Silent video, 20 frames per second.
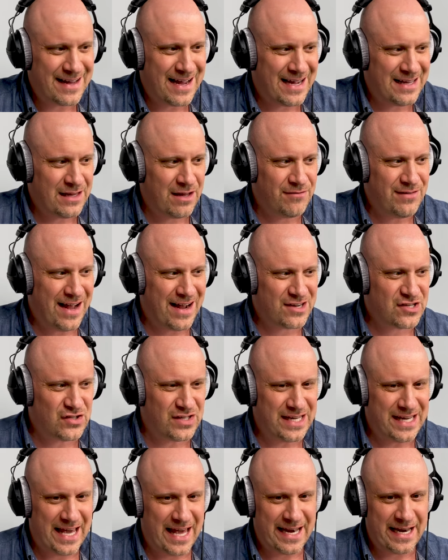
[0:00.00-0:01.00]
I loved actually
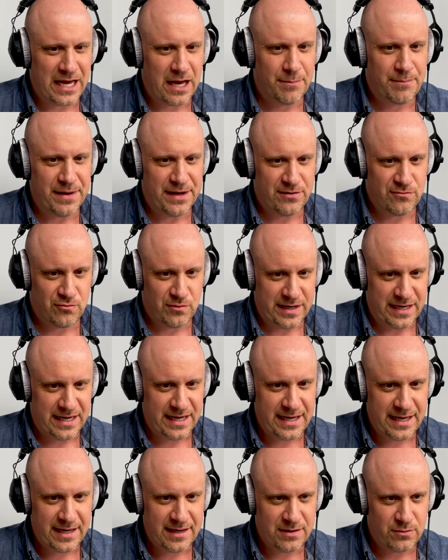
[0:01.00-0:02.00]
getting up and
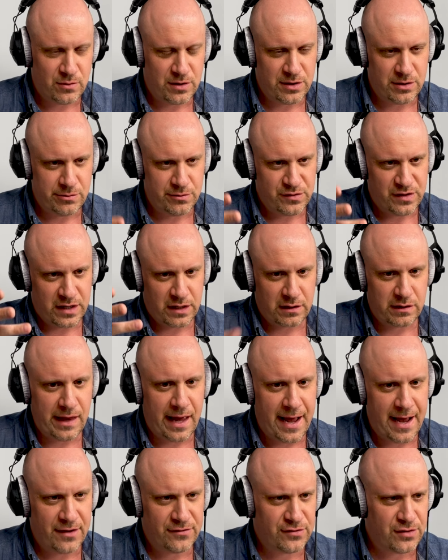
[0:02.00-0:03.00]
reading it, whether it was in a
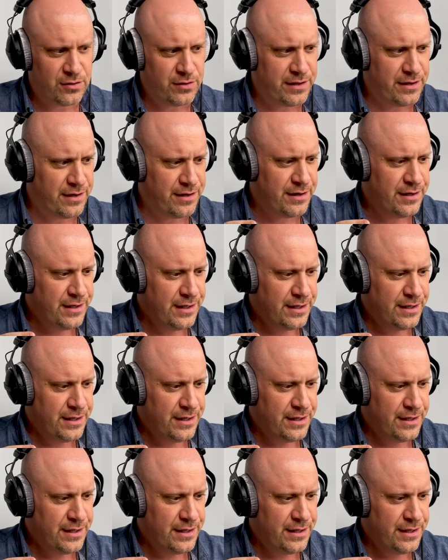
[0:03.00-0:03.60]
class or in a